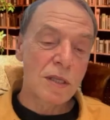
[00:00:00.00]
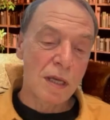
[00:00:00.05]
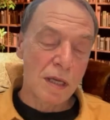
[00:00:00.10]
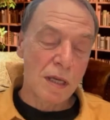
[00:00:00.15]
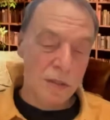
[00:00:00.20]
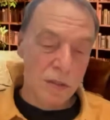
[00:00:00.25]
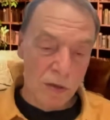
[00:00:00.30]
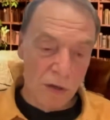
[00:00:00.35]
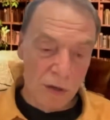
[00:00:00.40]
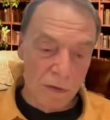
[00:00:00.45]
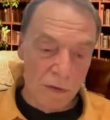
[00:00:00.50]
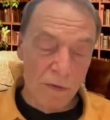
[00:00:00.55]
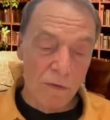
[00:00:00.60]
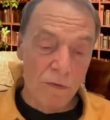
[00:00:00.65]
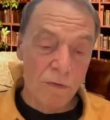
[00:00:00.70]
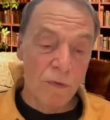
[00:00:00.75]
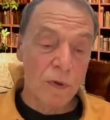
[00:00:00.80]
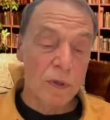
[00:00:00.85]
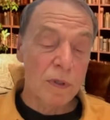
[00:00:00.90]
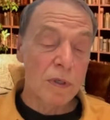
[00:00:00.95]
as sort of a
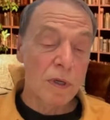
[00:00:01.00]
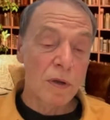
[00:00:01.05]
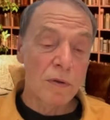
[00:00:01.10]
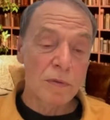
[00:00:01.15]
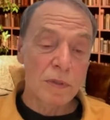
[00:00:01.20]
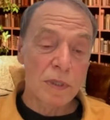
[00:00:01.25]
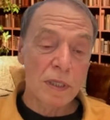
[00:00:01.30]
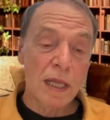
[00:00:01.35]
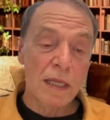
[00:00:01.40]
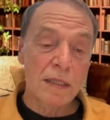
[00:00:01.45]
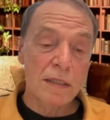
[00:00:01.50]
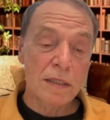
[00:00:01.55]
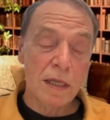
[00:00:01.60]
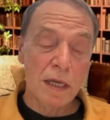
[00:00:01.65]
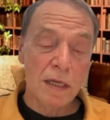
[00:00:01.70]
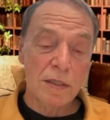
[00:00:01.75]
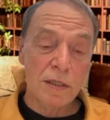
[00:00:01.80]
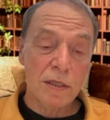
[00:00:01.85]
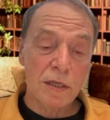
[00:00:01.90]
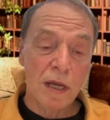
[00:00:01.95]
footnote to that
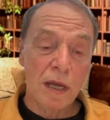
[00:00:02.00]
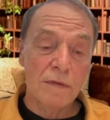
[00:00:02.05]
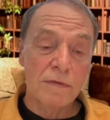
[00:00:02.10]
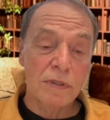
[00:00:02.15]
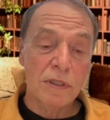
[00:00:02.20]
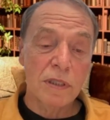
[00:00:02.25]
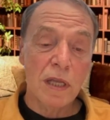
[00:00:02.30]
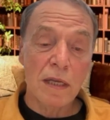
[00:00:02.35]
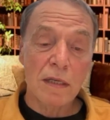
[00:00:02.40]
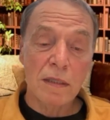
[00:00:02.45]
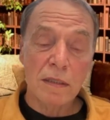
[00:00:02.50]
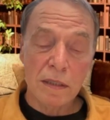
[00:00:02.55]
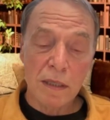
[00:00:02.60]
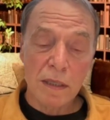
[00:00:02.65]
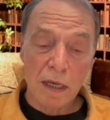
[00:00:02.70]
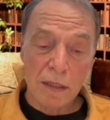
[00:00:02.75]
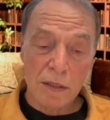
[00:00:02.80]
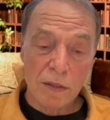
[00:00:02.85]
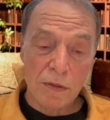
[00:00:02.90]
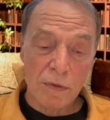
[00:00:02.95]
session, I've stayed in
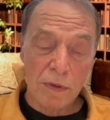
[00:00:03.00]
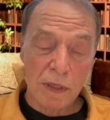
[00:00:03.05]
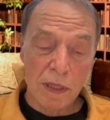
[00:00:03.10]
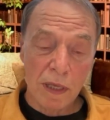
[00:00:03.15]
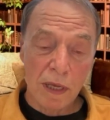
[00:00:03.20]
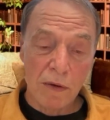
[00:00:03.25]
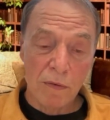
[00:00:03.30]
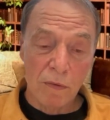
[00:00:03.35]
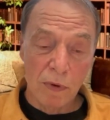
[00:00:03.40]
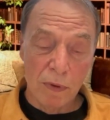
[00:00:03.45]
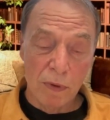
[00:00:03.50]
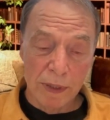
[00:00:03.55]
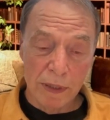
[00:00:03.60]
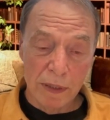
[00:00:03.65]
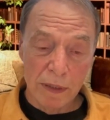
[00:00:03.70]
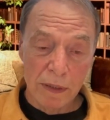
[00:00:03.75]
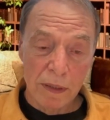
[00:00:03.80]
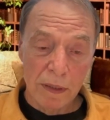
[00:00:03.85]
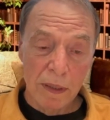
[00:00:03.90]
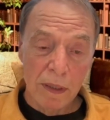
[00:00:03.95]
touch with that
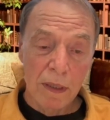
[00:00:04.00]
woman.